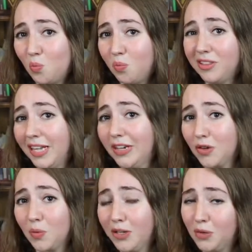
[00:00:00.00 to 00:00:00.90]

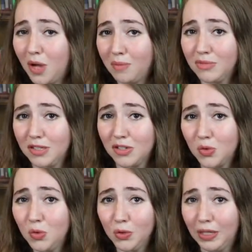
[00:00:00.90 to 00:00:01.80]
later when you come to the
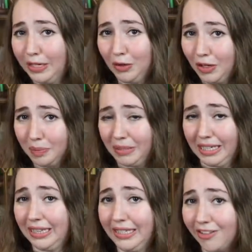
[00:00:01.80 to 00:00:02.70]
school and you're a
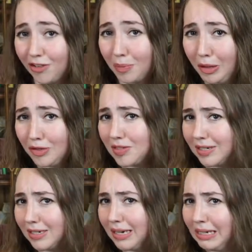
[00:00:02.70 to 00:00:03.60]
completely different person,